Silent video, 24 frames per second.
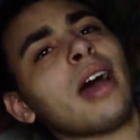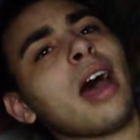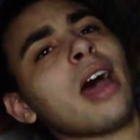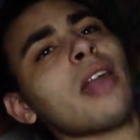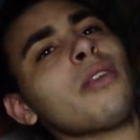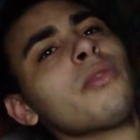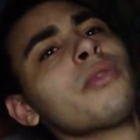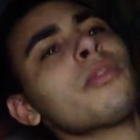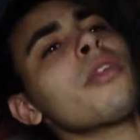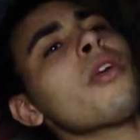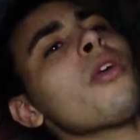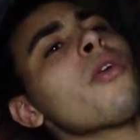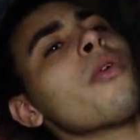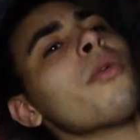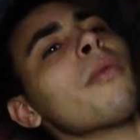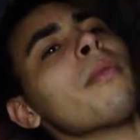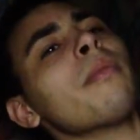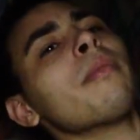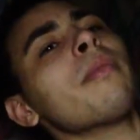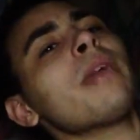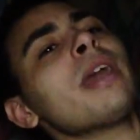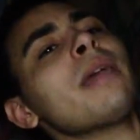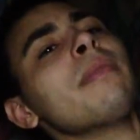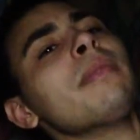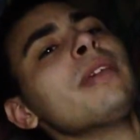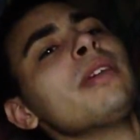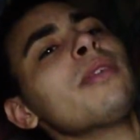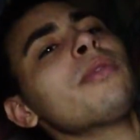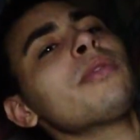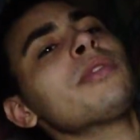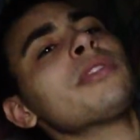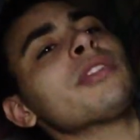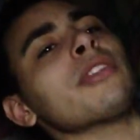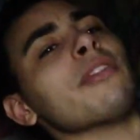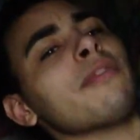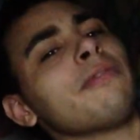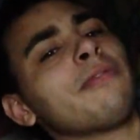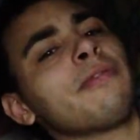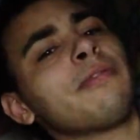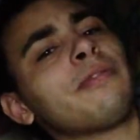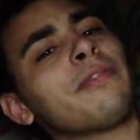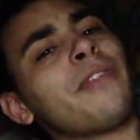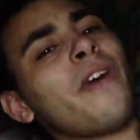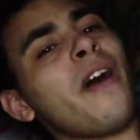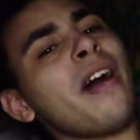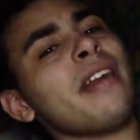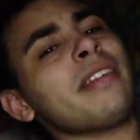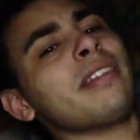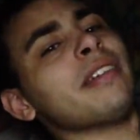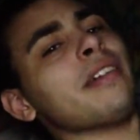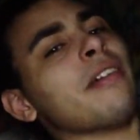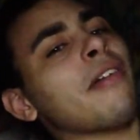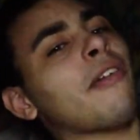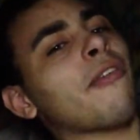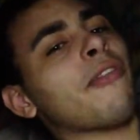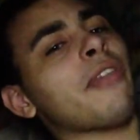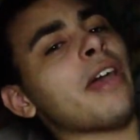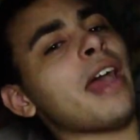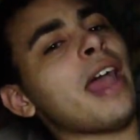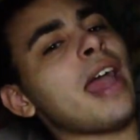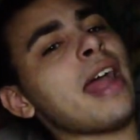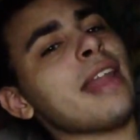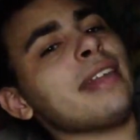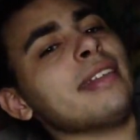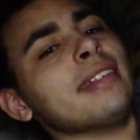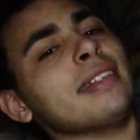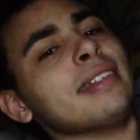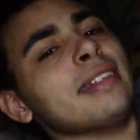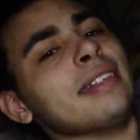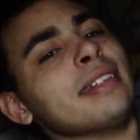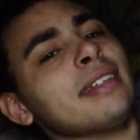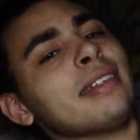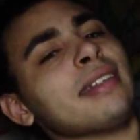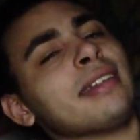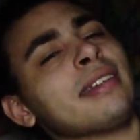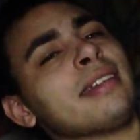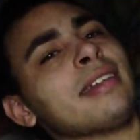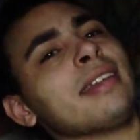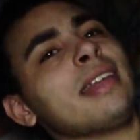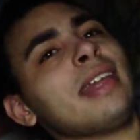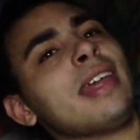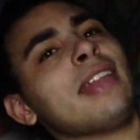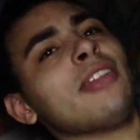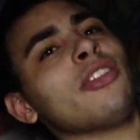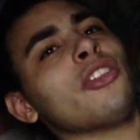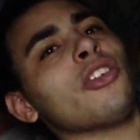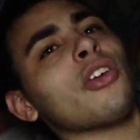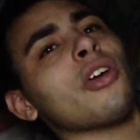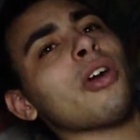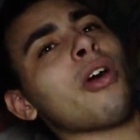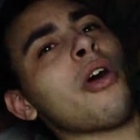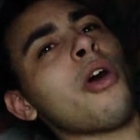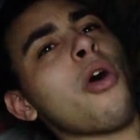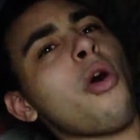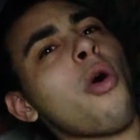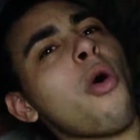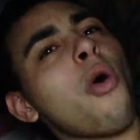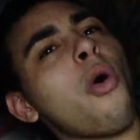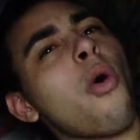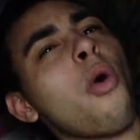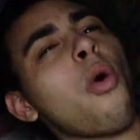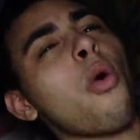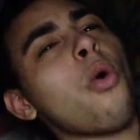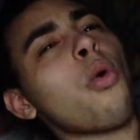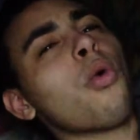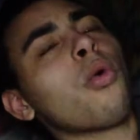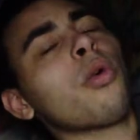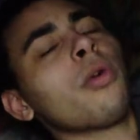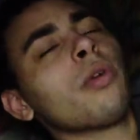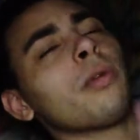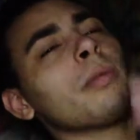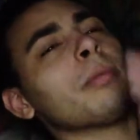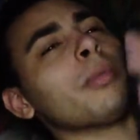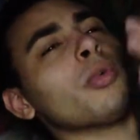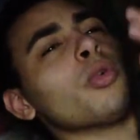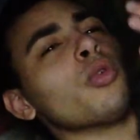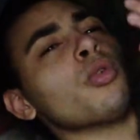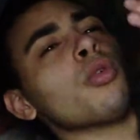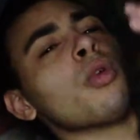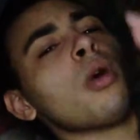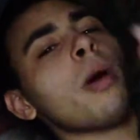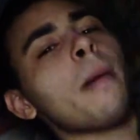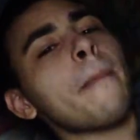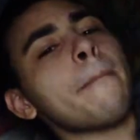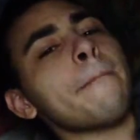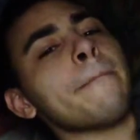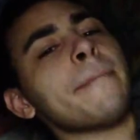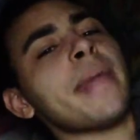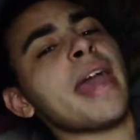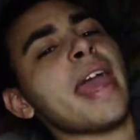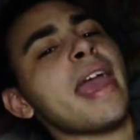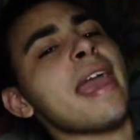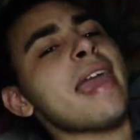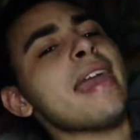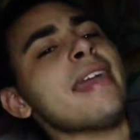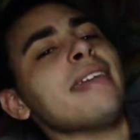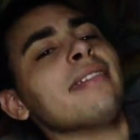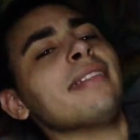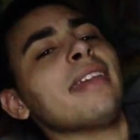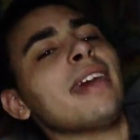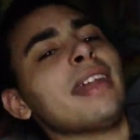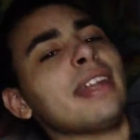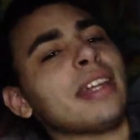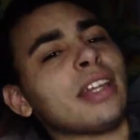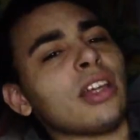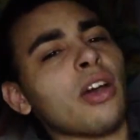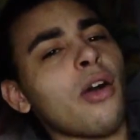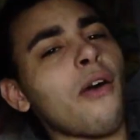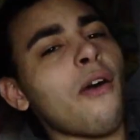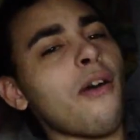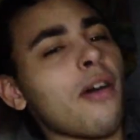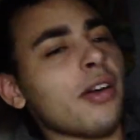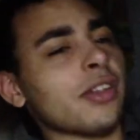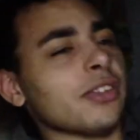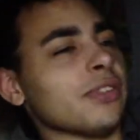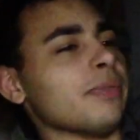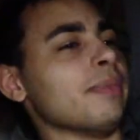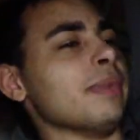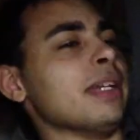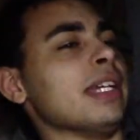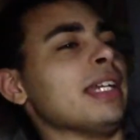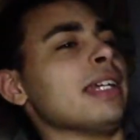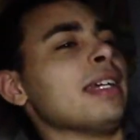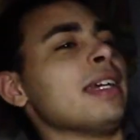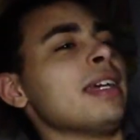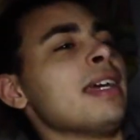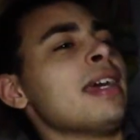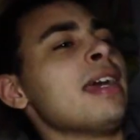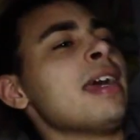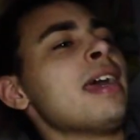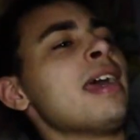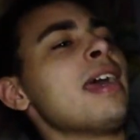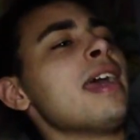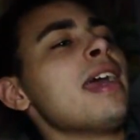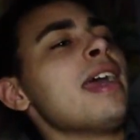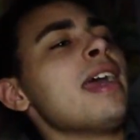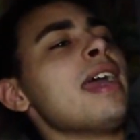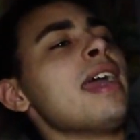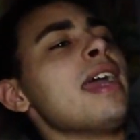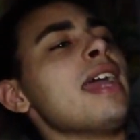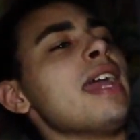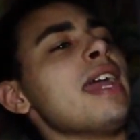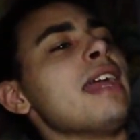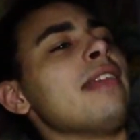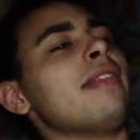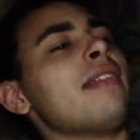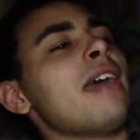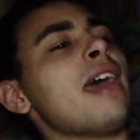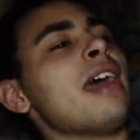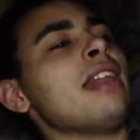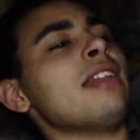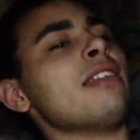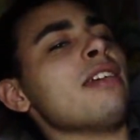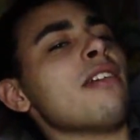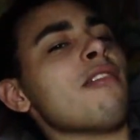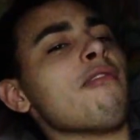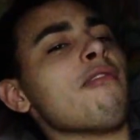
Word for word: I don't know. Maybe it was the fun of the ending and the horrible pain that it caused me, and that